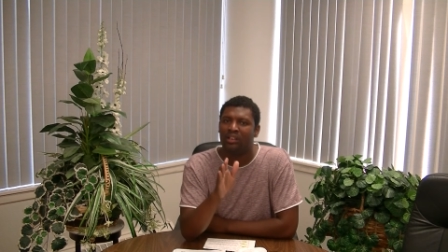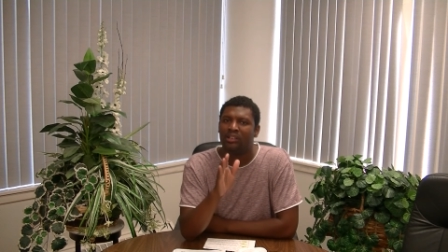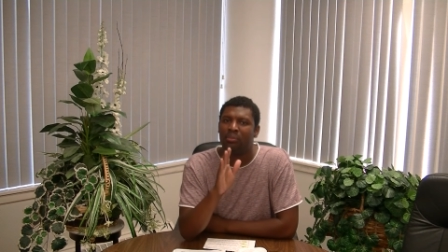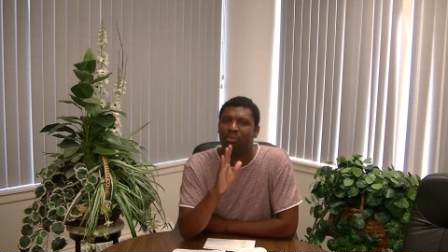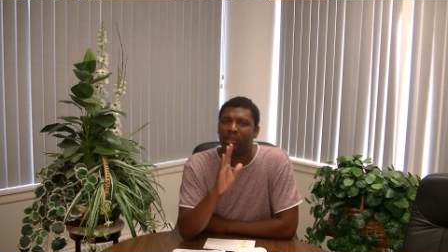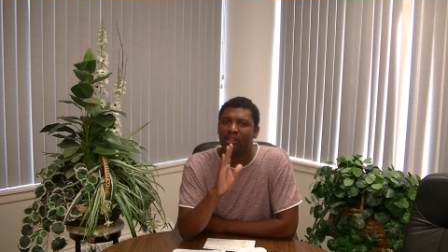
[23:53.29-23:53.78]

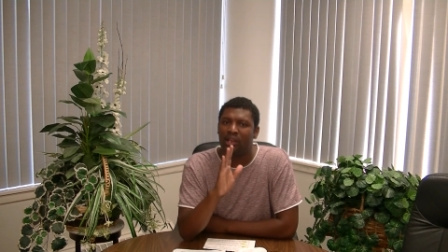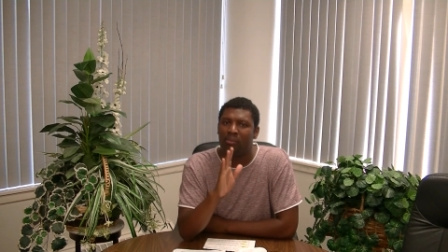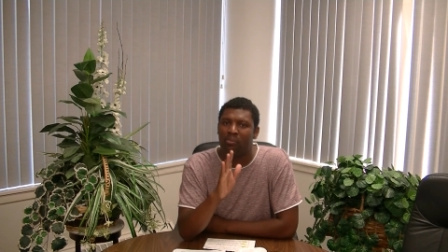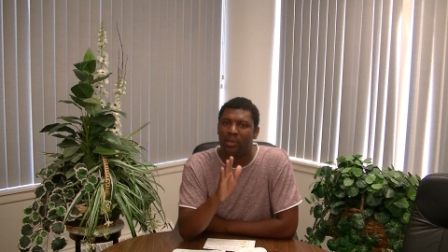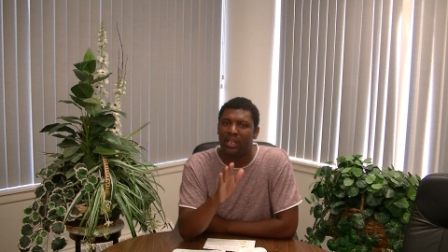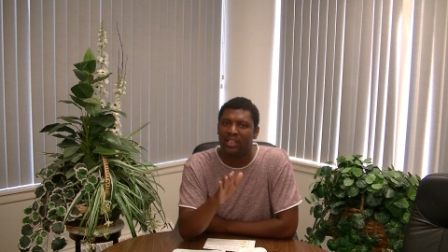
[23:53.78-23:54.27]
to put the
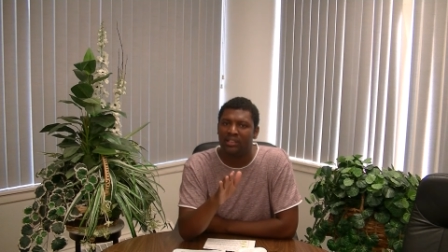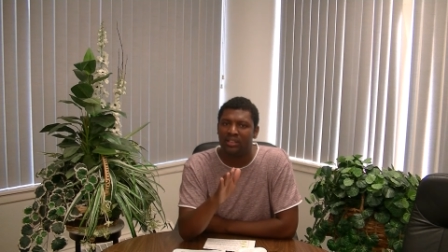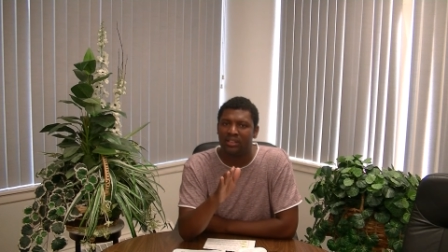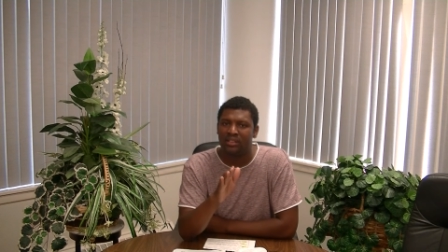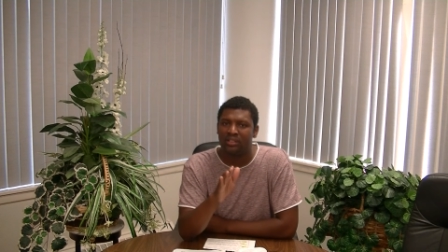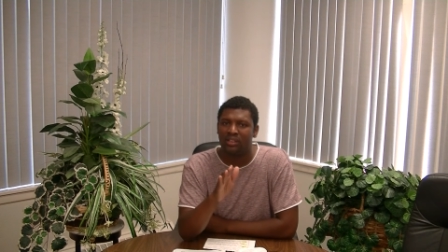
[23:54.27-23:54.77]

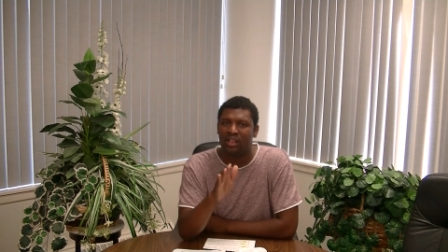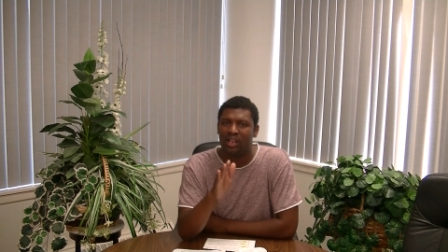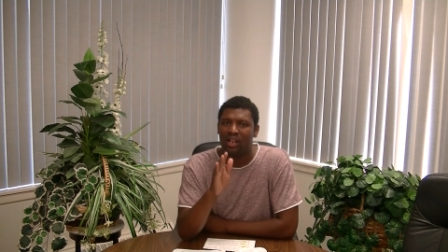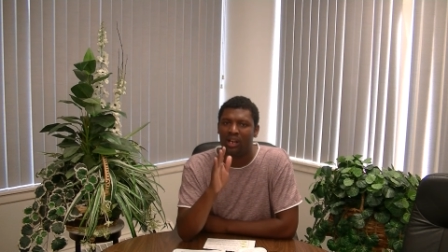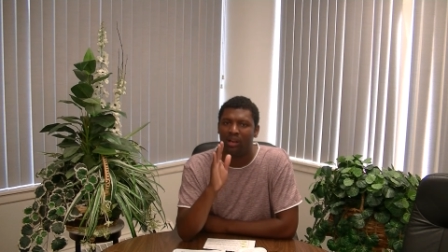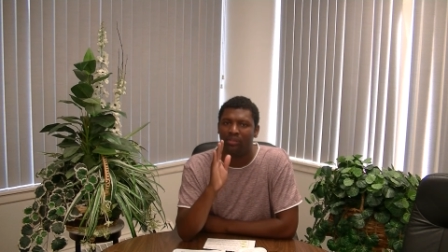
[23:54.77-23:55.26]
pieces
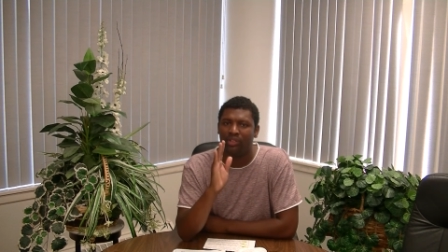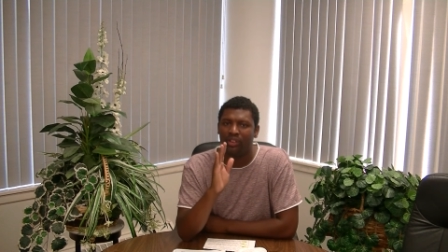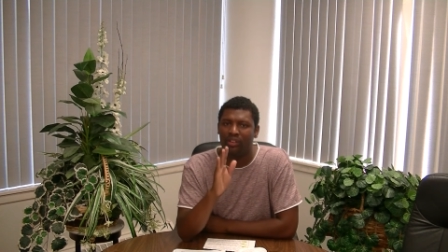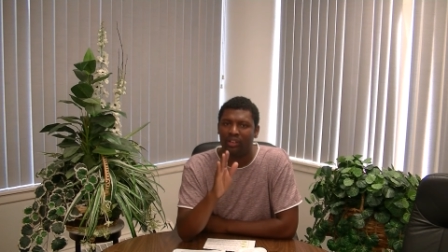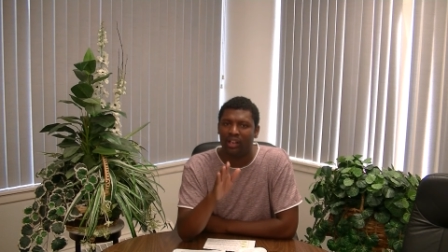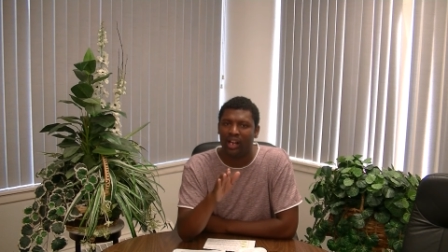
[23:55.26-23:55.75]
of
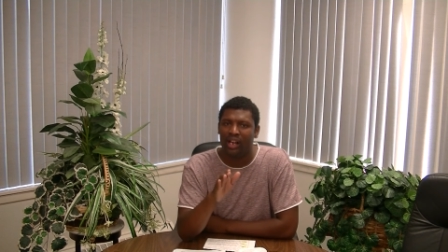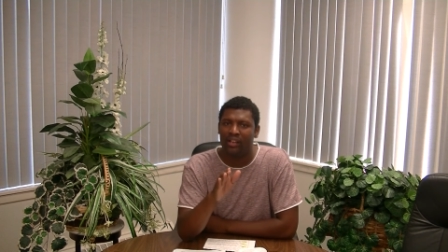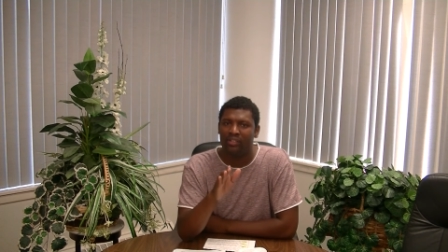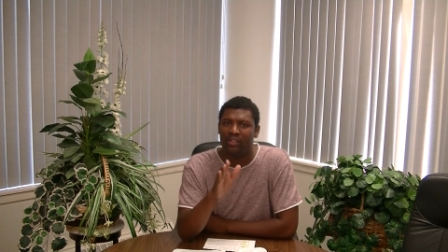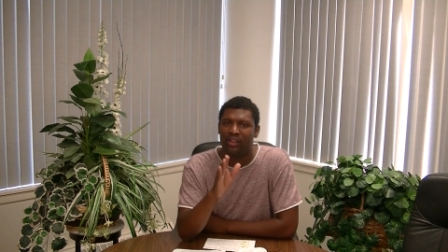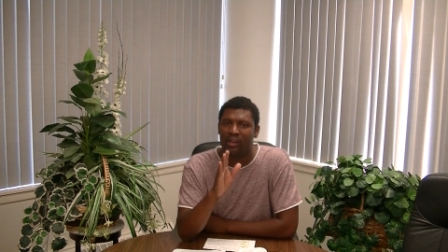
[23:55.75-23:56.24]
your
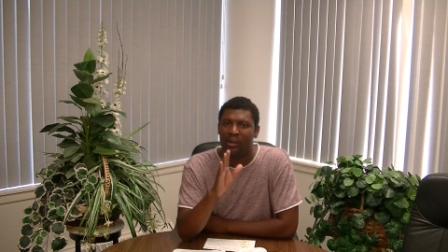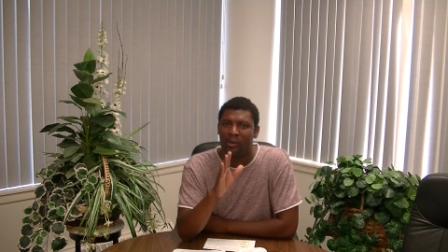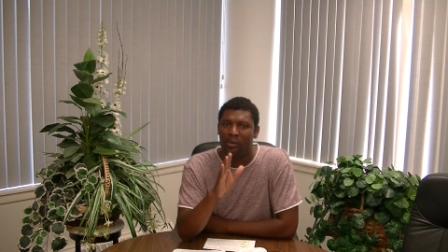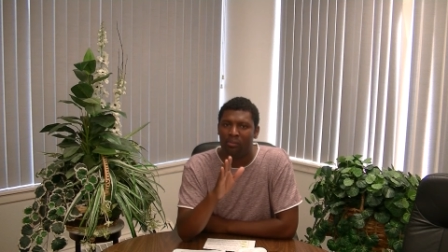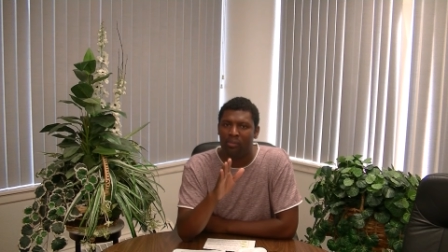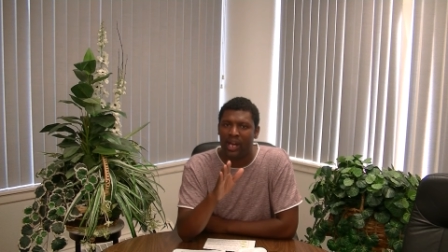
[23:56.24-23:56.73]
life
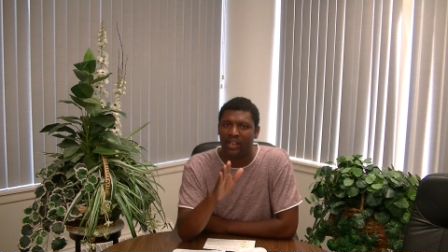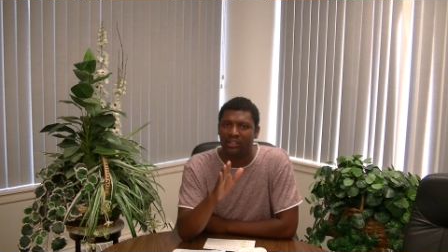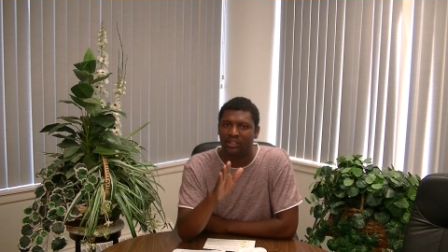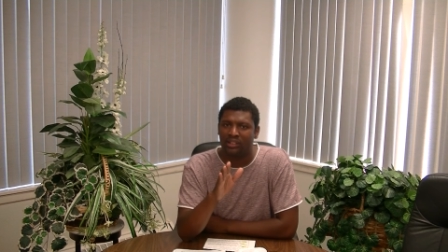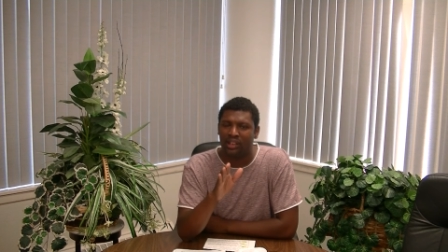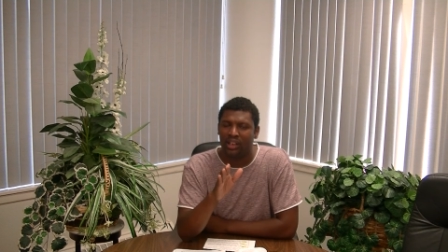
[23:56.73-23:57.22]
back
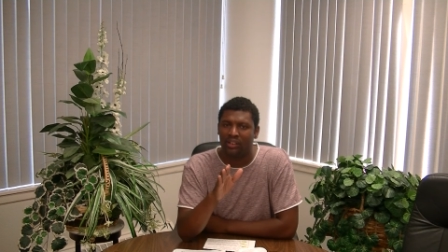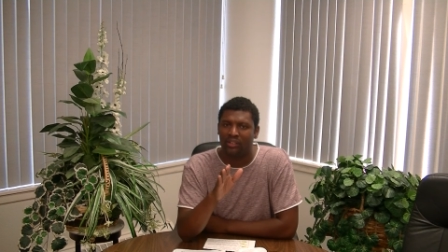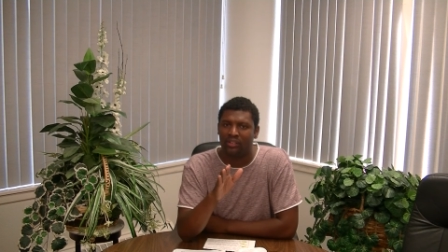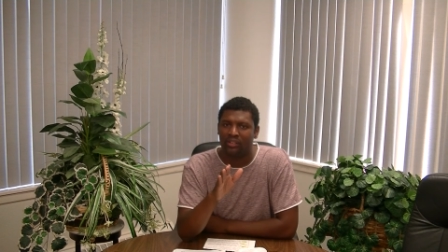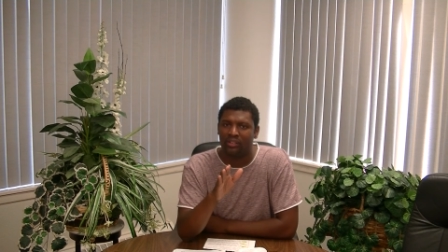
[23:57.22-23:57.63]
together.